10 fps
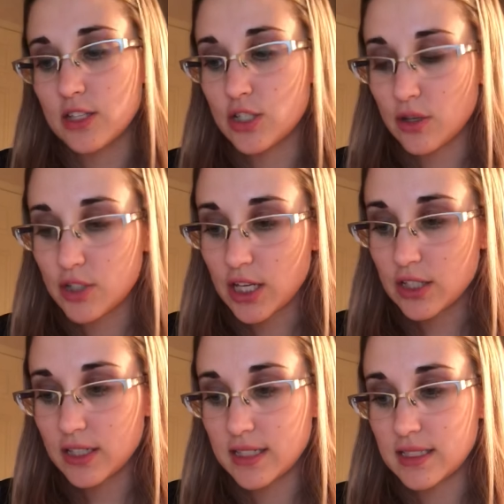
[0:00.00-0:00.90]
So
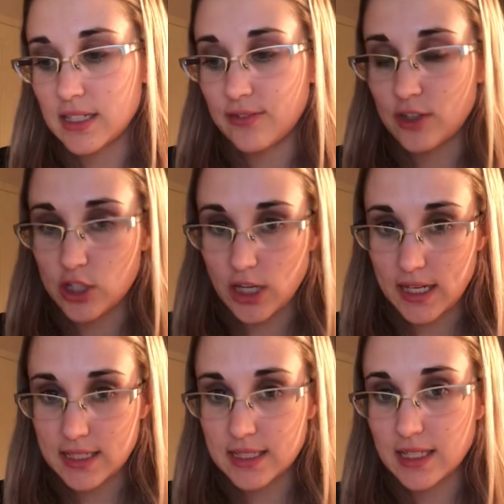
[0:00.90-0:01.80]
gender is the different
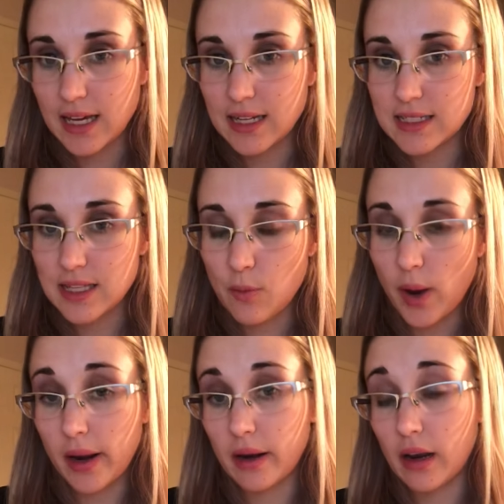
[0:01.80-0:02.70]
traits that
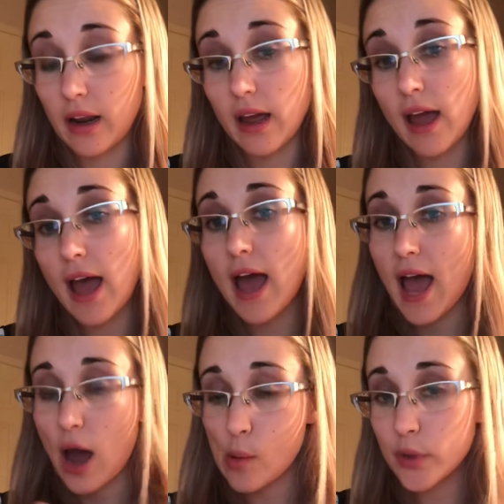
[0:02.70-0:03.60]
someone
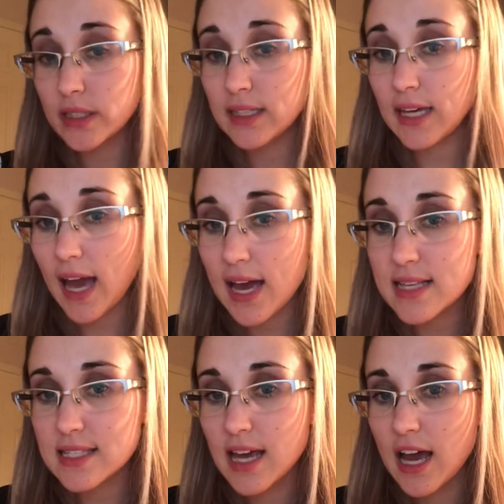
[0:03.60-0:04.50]
outwardly
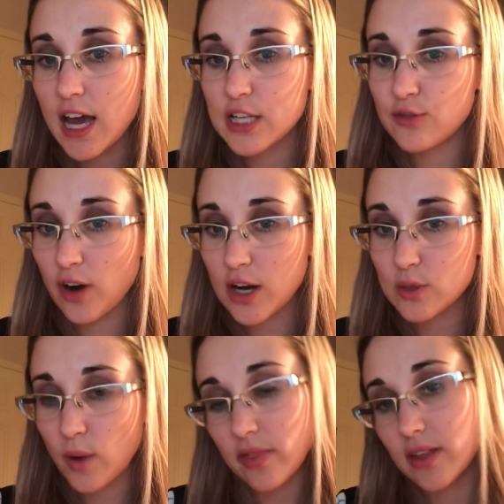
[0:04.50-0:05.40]
has as far as
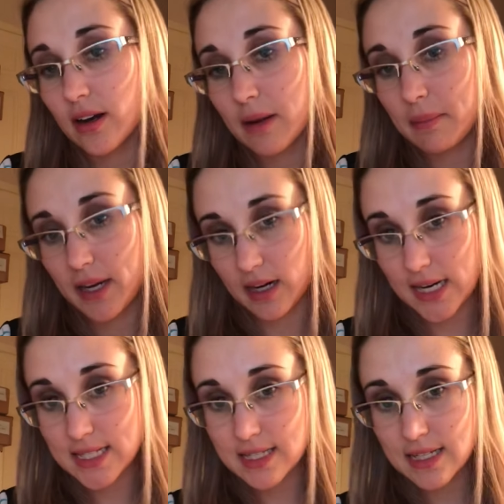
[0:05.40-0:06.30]
what their
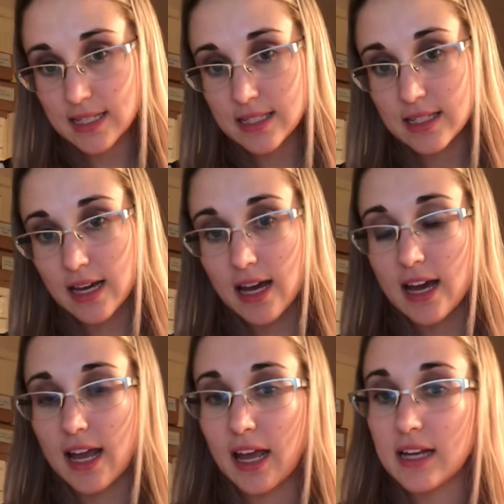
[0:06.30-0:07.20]
appearance is.
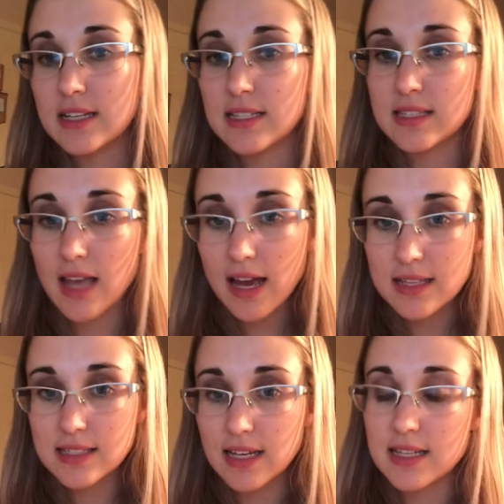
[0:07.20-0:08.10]
And
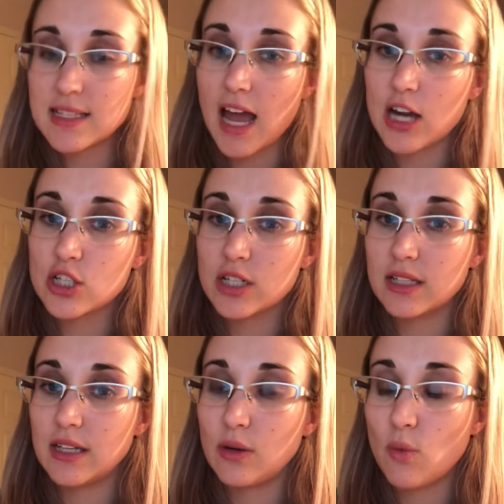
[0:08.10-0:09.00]
sex is
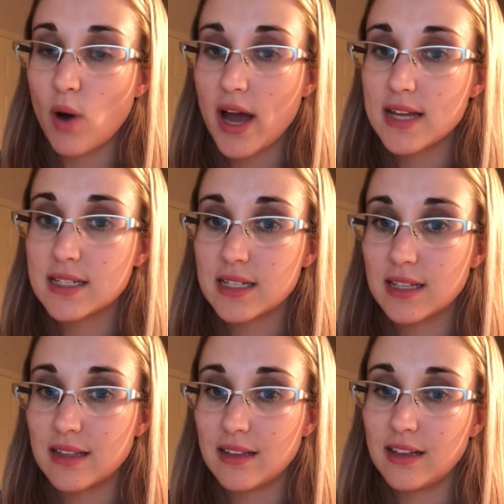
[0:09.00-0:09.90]
actually what,
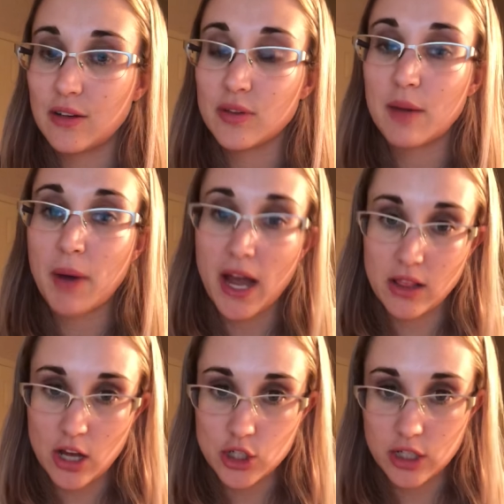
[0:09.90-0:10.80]
they
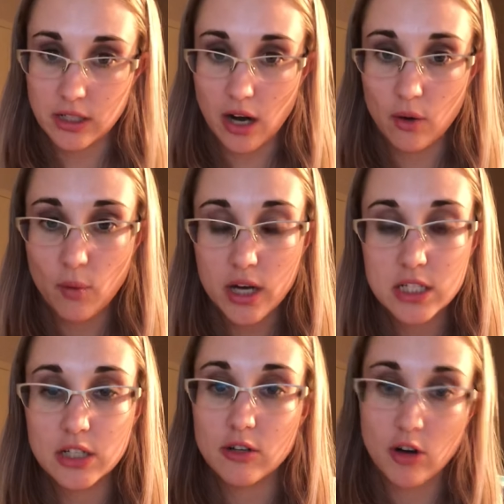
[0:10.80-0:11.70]
biologically are. What
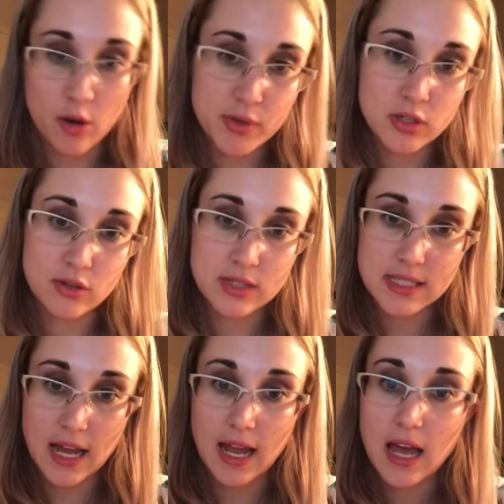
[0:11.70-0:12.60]
do your chromosomes
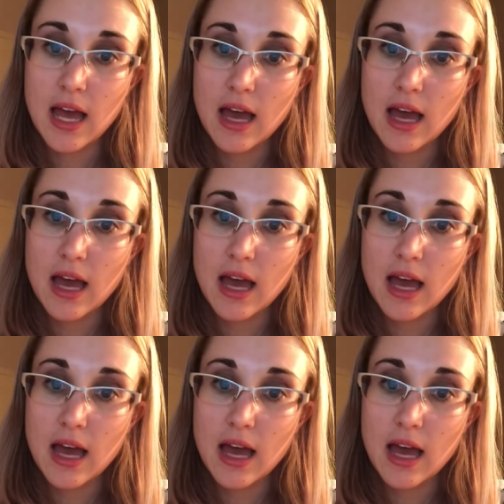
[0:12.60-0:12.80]
say?